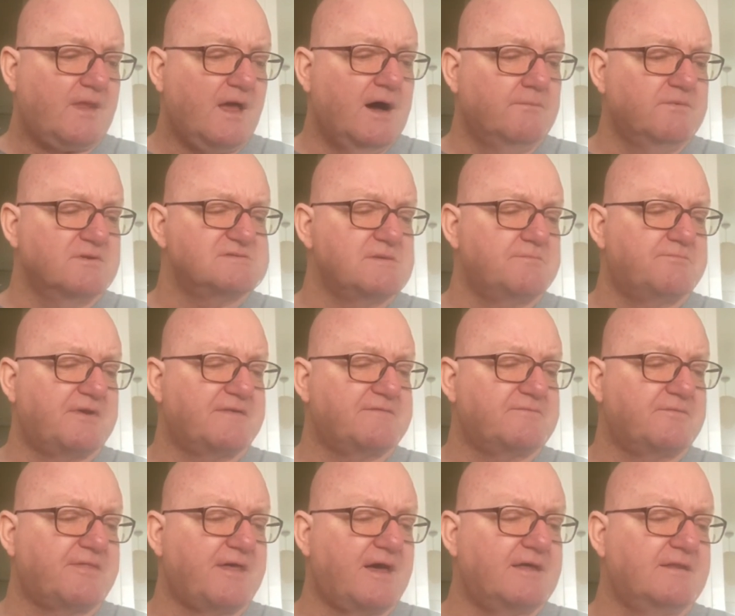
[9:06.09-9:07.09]
I was
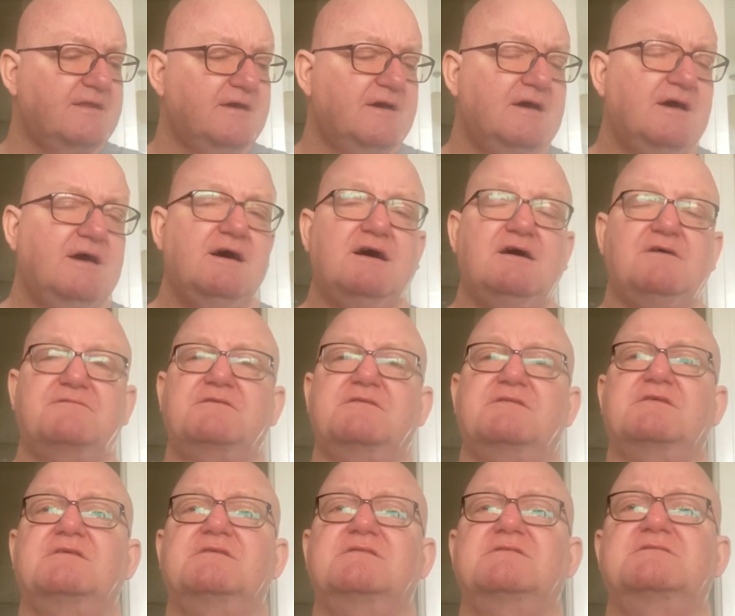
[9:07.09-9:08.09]
impressed with that after
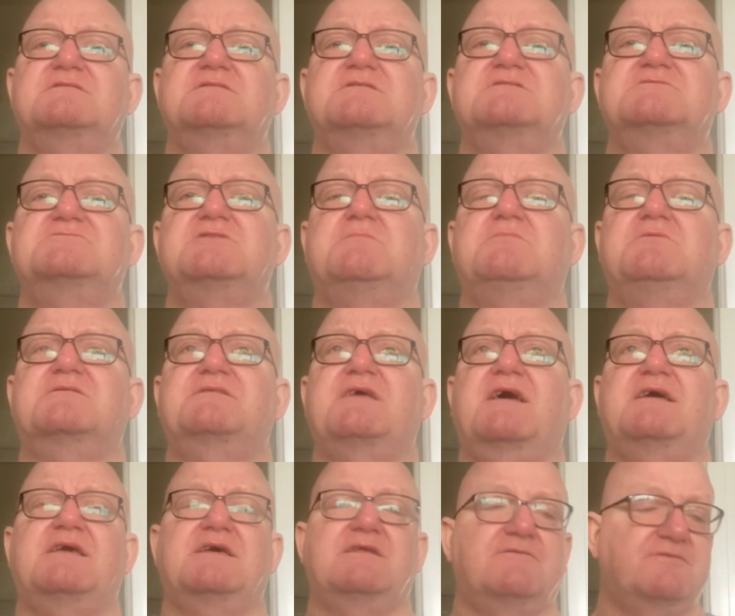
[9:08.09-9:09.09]
the sort of troubles they
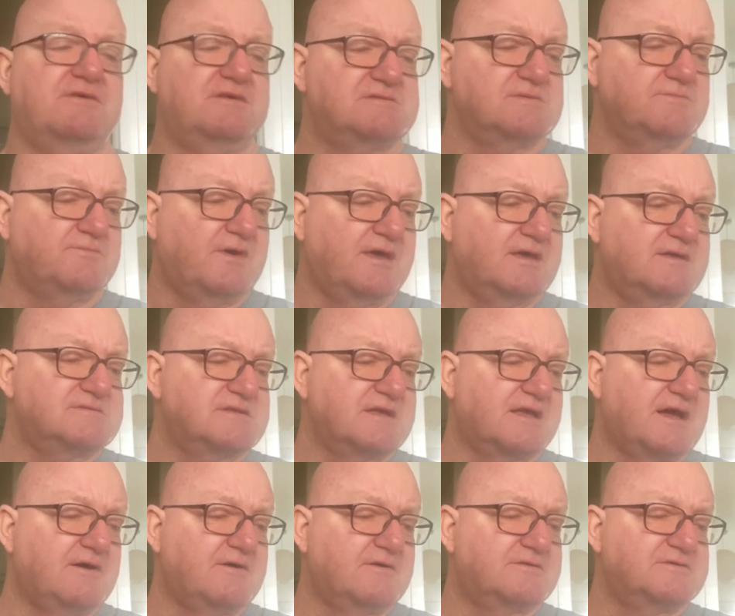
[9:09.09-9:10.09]
had in recent weeks, to
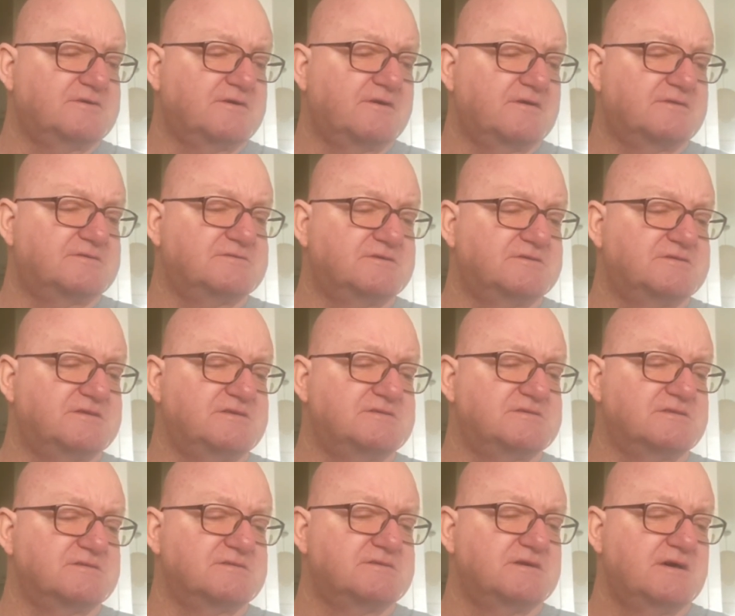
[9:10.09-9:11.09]
go to a
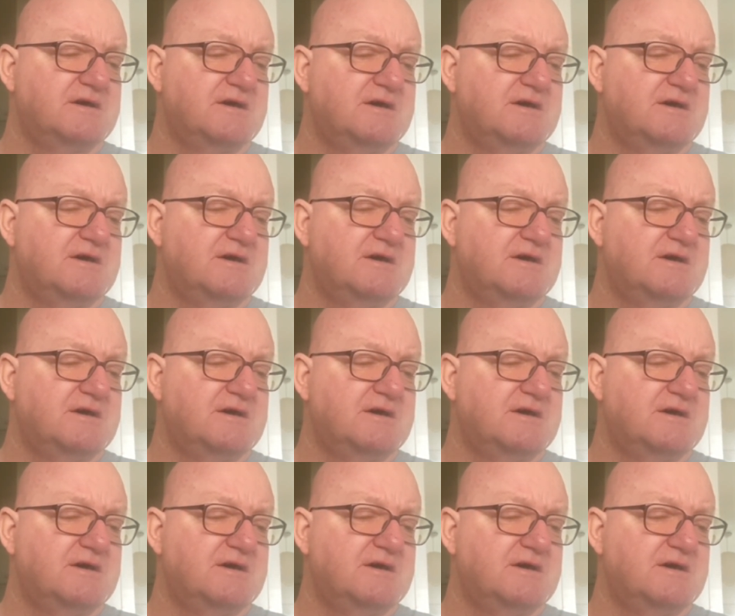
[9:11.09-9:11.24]
decent